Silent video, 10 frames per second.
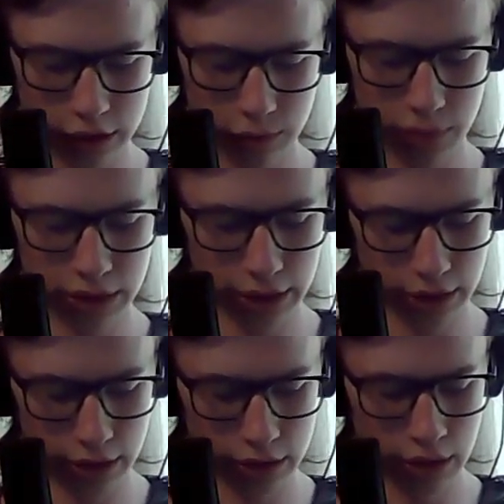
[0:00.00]
been like
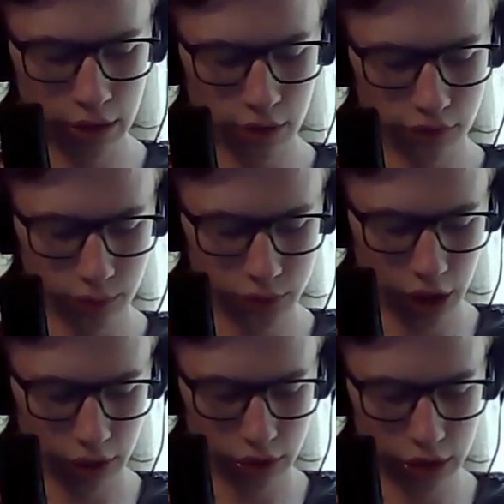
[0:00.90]
this? From
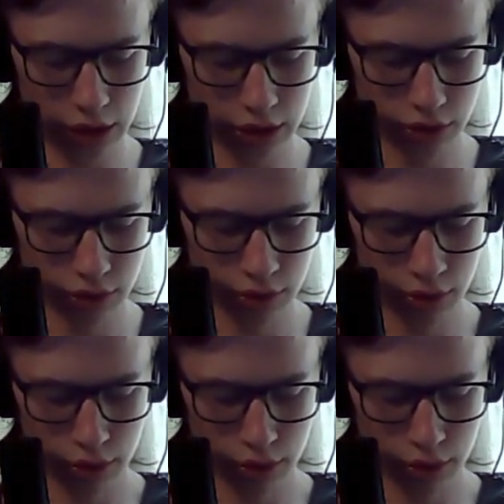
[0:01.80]
childhood, he answered.